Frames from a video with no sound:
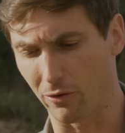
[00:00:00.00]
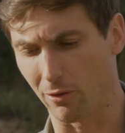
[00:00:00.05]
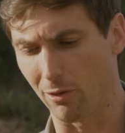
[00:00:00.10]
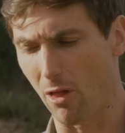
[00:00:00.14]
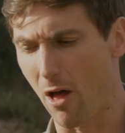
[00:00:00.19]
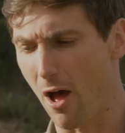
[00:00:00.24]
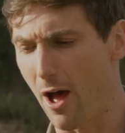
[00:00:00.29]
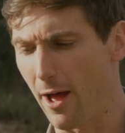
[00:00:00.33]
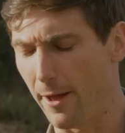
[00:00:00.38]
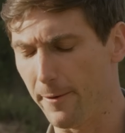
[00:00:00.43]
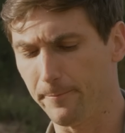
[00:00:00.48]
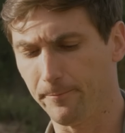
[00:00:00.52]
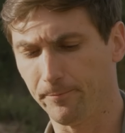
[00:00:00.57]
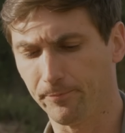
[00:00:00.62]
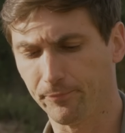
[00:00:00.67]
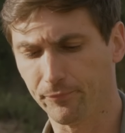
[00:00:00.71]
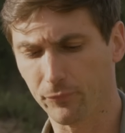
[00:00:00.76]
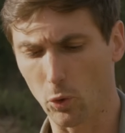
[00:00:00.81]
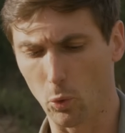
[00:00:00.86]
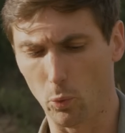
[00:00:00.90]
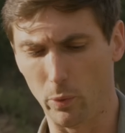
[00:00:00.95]
lot
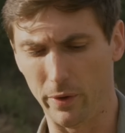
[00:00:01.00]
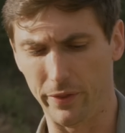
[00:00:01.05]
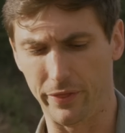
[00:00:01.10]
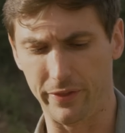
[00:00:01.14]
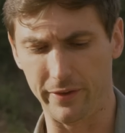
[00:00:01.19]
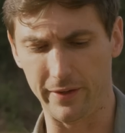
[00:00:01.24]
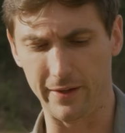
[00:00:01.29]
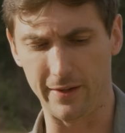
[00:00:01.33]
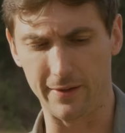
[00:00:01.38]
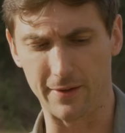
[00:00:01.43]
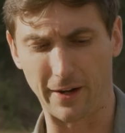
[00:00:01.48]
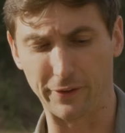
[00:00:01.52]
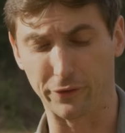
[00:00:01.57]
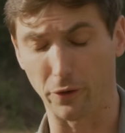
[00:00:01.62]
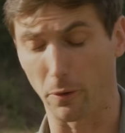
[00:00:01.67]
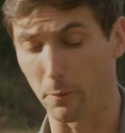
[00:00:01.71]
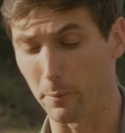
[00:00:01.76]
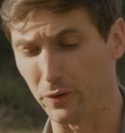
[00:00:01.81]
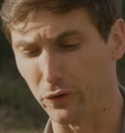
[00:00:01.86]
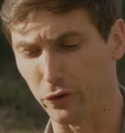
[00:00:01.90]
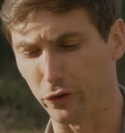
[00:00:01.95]
with the Knights
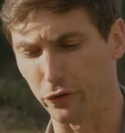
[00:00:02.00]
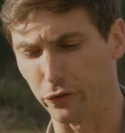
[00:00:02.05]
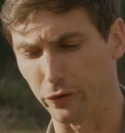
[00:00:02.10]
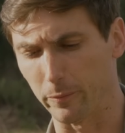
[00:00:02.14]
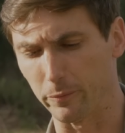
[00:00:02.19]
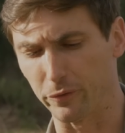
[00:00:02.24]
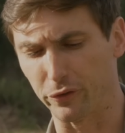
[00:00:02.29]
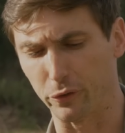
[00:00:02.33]
Armament system.